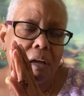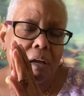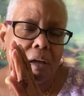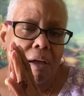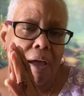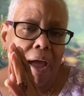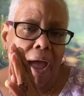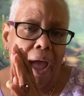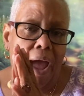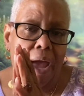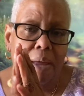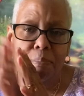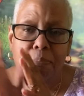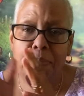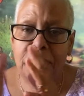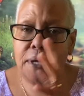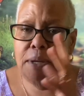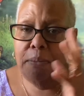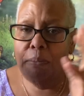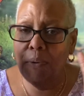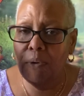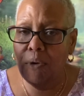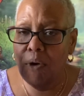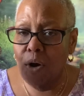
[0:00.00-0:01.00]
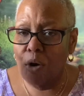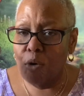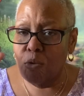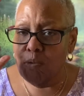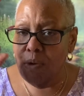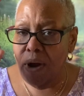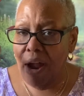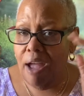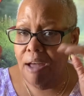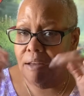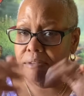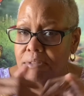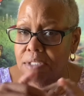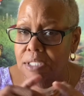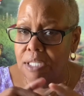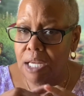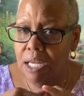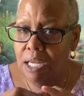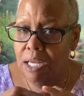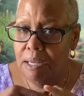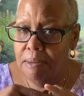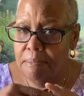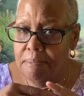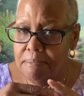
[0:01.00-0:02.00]
had people around
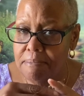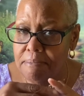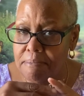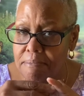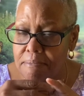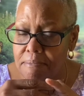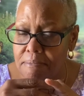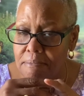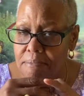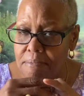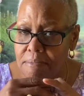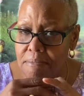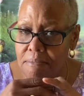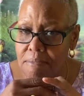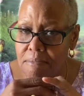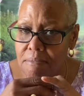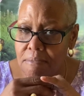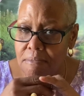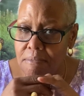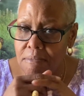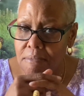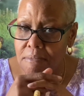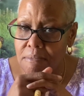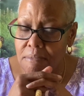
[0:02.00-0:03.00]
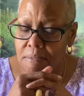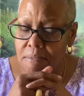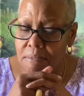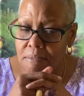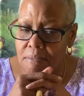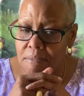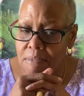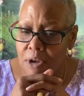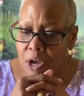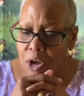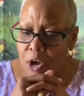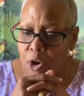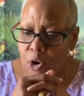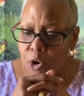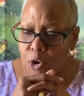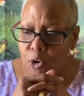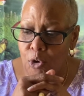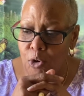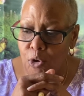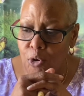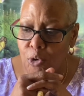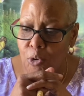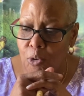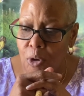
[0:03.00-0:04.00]
him
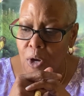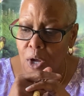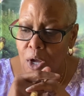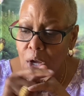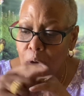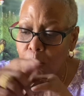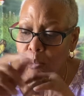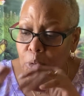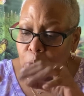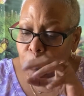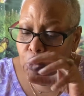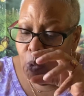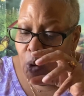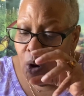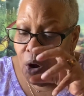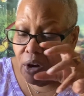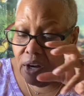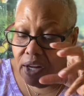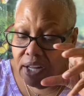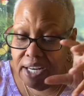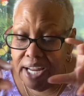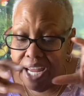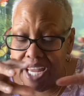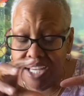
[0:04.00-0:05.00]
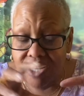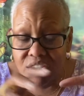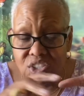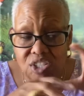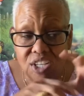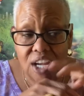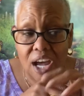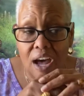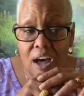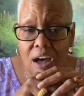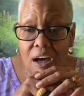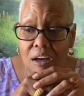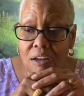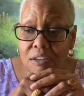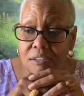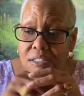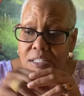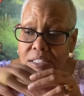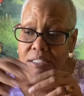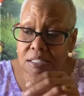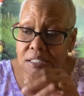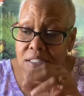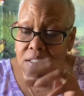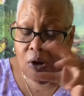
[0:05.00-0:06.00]
who would walk on eggshells
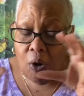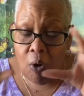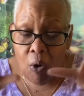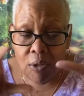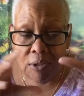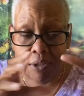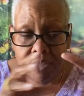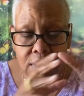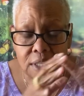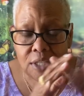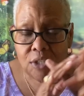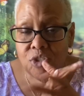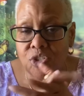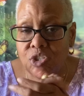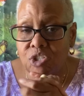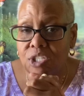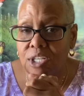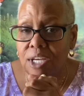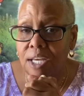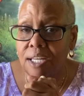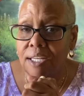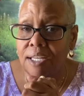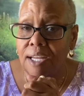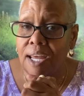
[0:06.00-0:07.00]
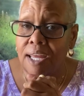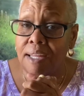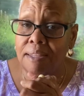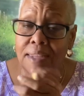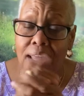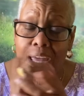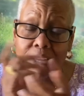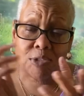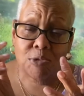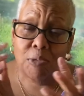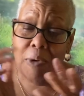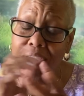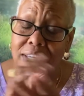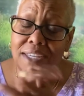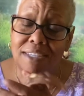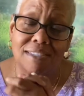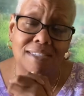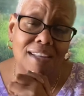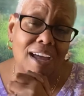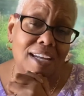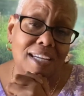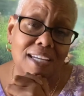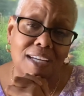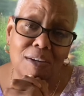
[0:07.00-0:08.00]
and all of this shit. And that's why he's
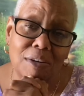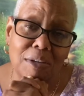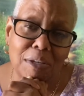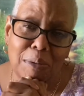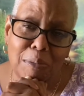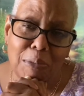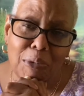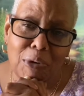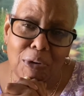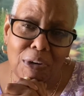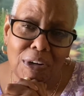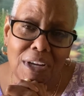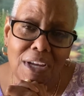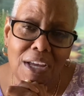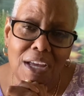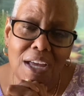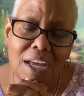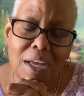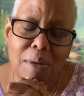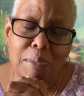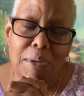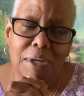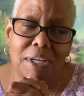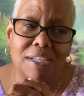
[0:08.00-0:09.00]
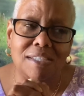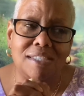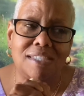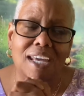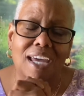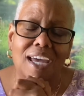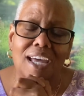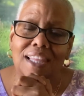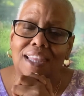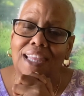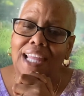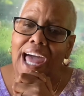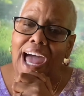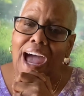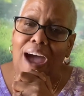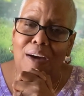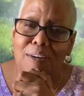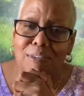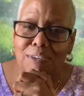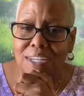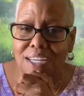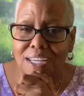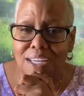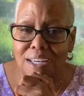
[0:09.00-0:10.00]
not here anymore, because they
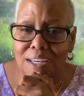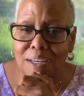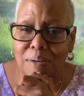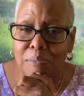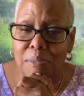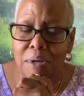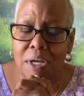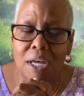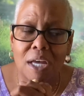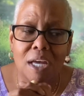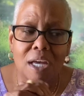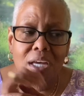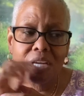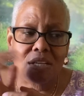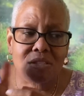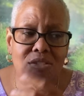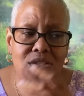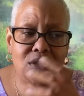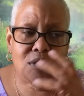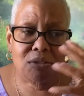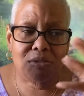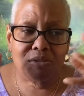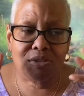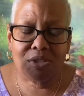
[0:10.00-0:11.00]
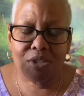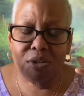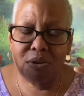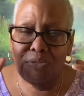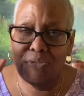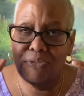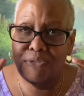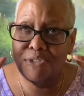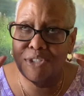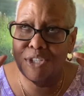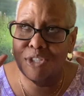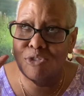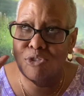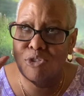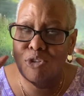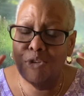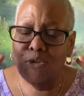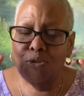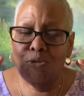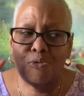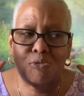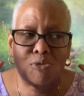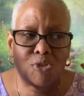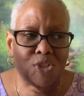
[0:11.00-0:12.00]
allowed him to
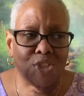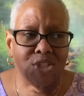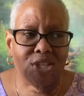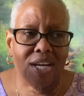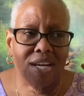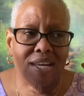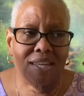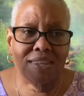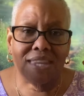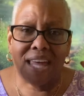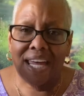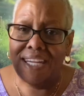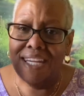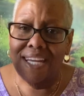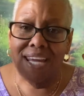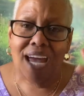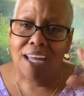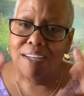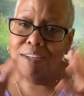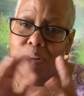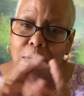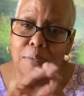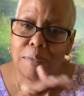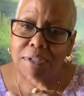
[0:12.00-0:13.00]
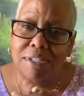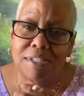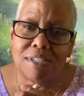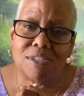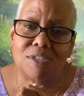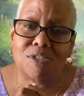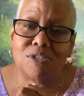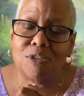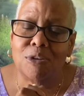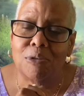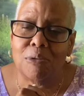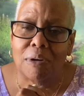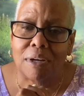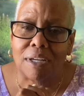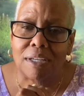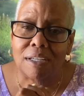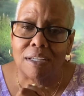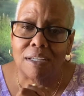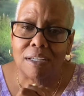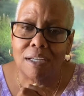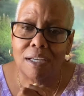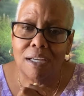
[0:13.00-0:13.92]
do shit that he had no business doing.